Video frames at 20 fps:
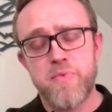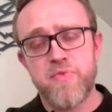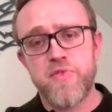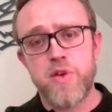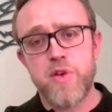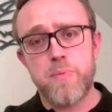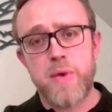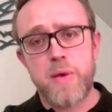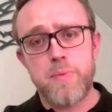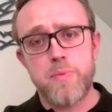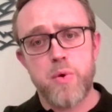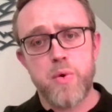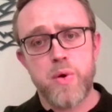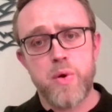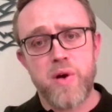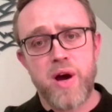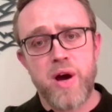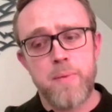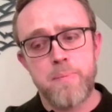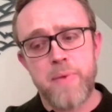few people
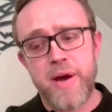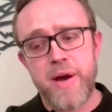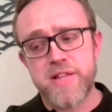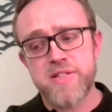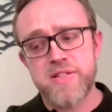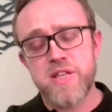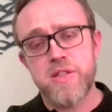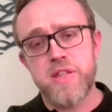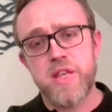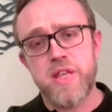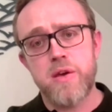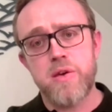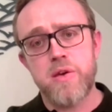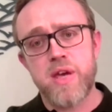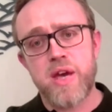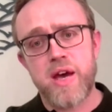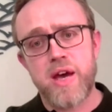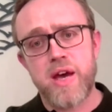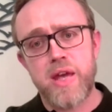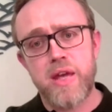who are unbanked in
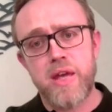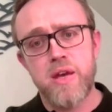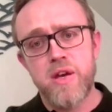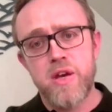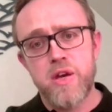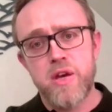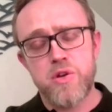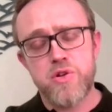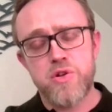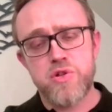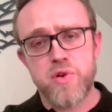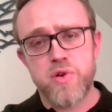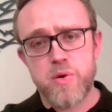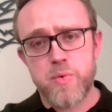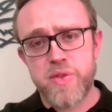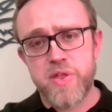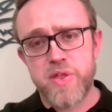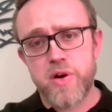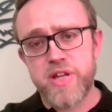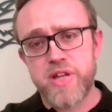the UK, who
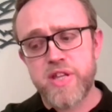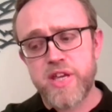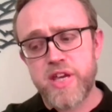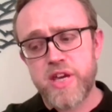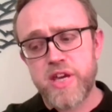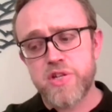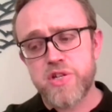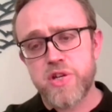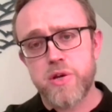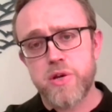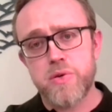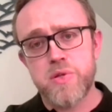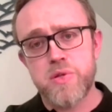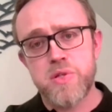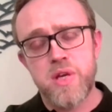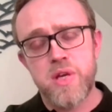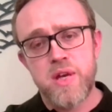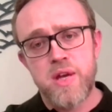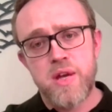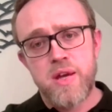struggle with ID
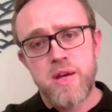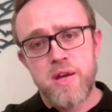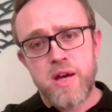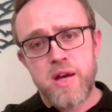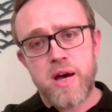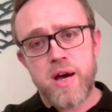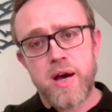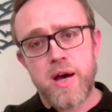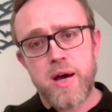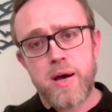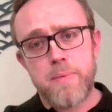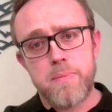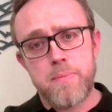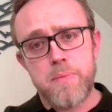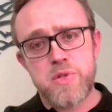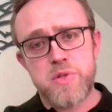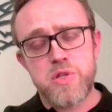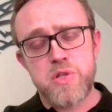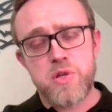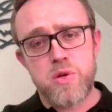issues,
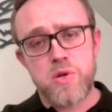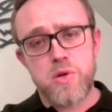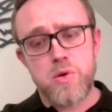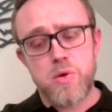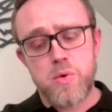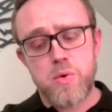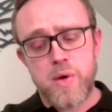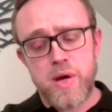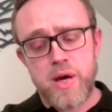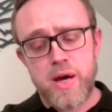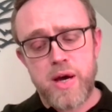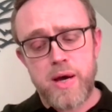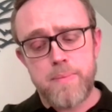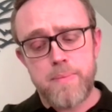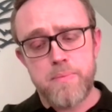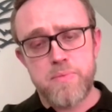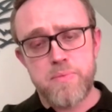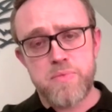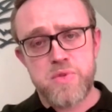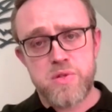
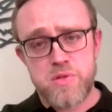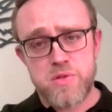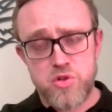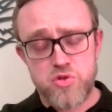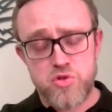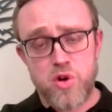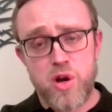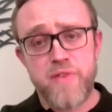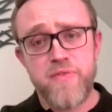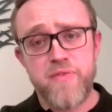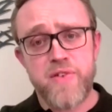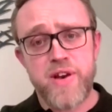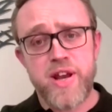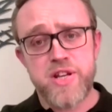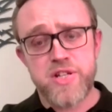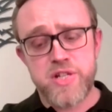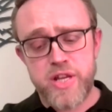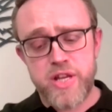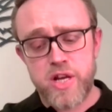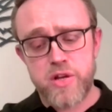to drive
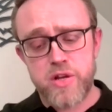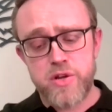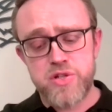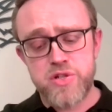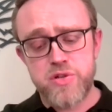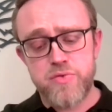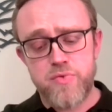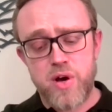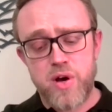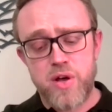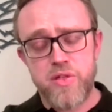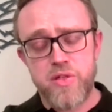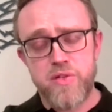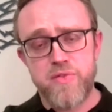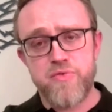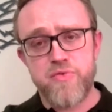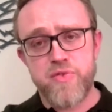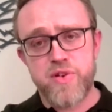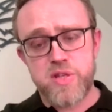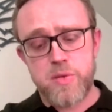financial inclusion rather
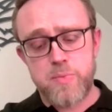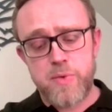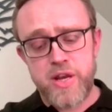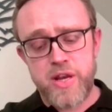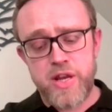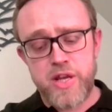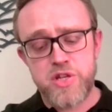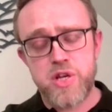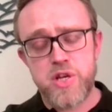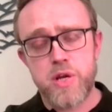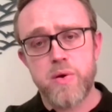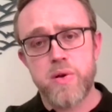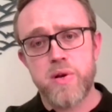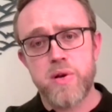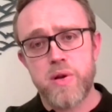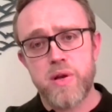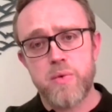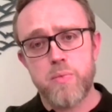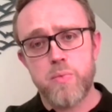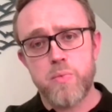than for it to be an issue.
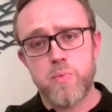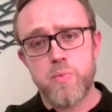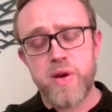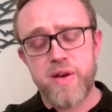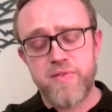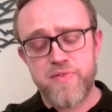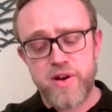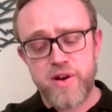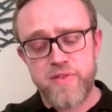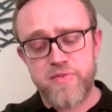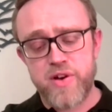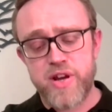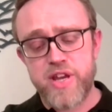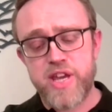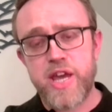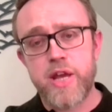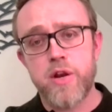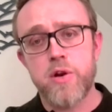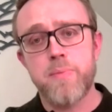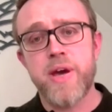And we're very, very
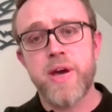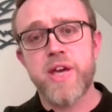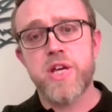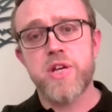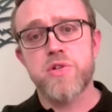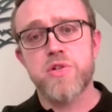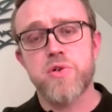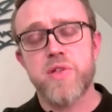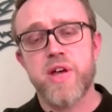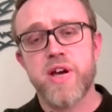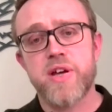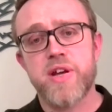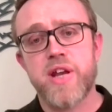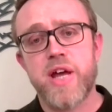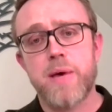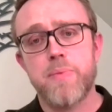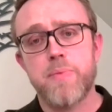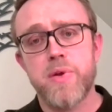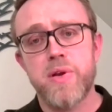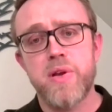keen on making sure that can
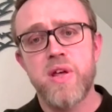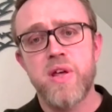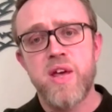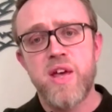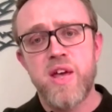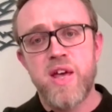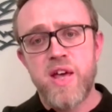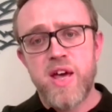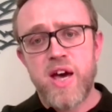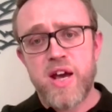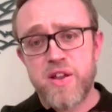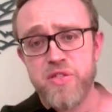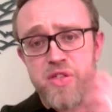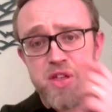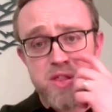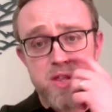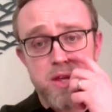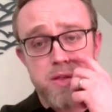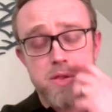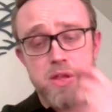happen. And I
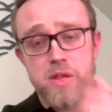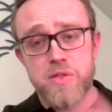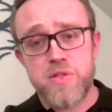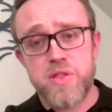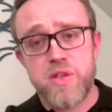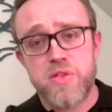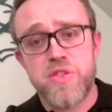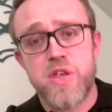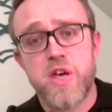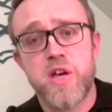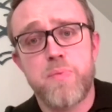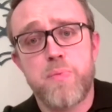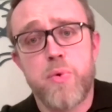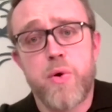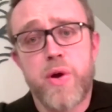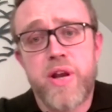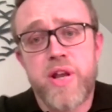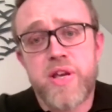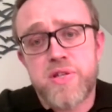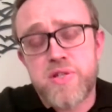think that the third
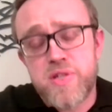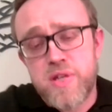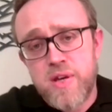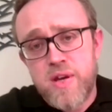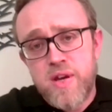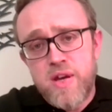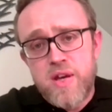point is